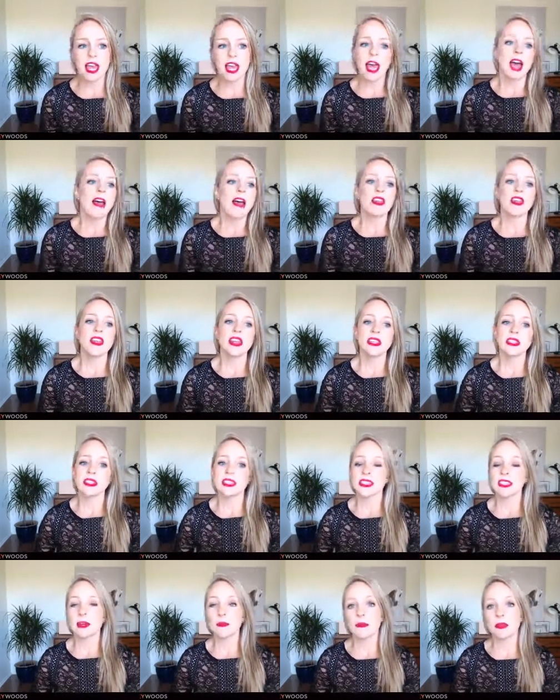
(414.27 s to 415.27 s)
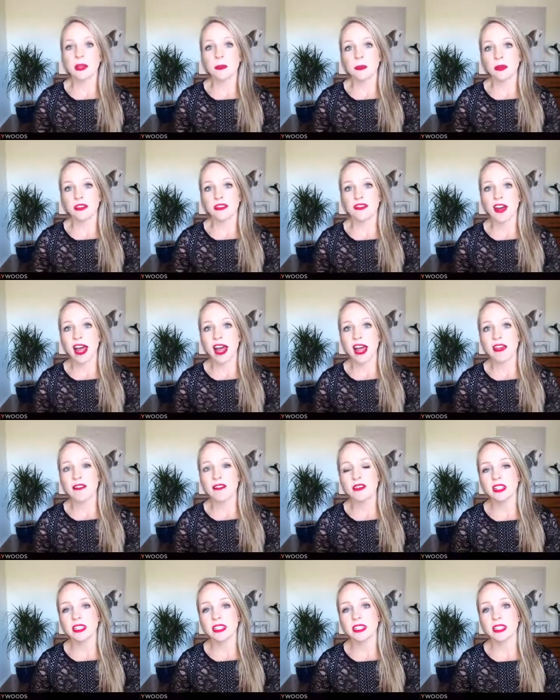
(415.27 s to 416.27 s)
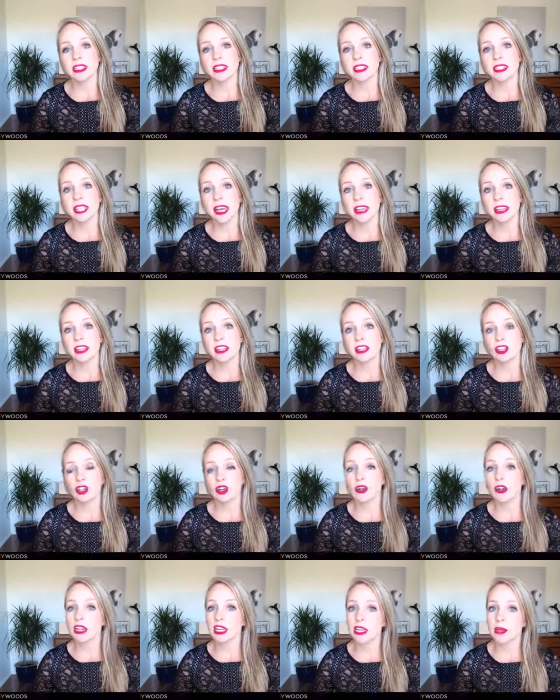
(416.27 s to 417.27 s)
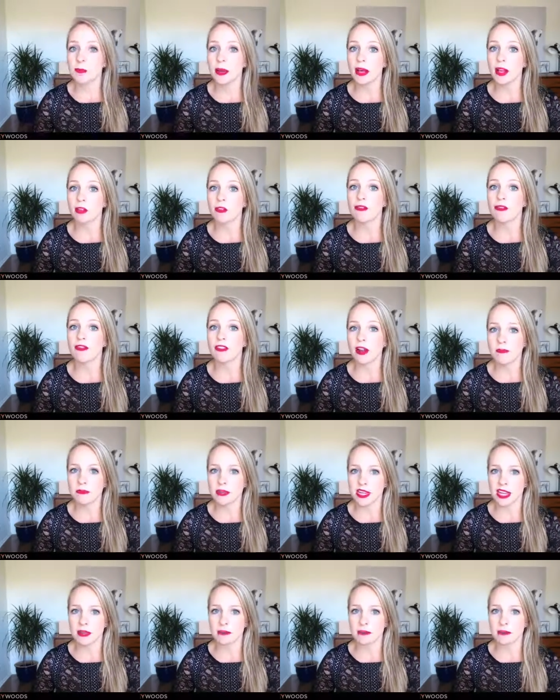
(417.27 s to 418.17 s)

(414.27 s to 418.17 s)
Then step number 5 is deciding your email from name.